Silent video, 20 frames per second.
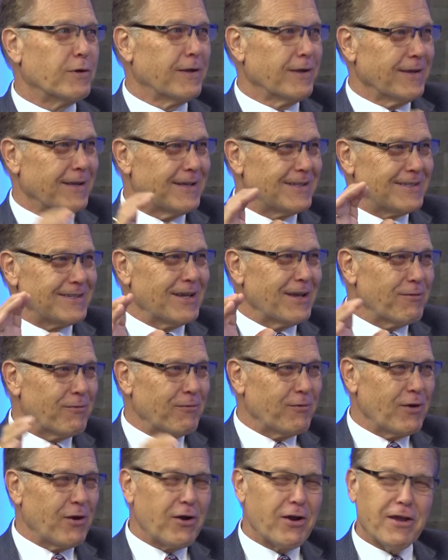It's a
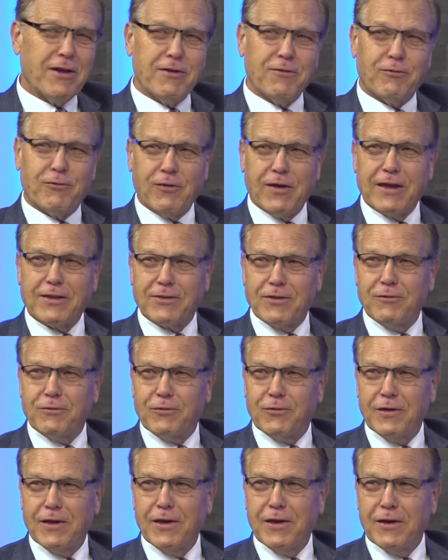very
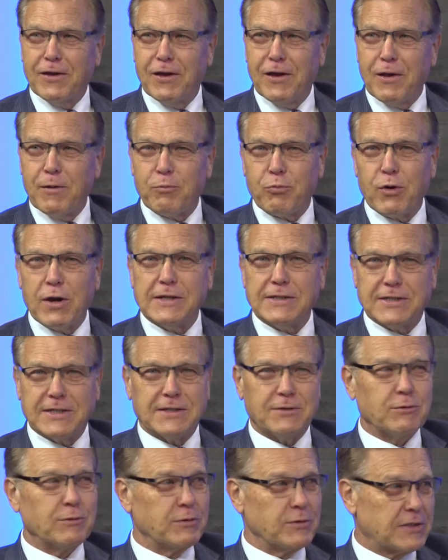effective
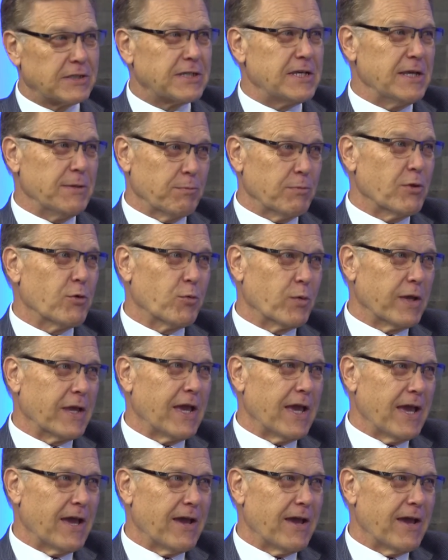pricing scheme that we have.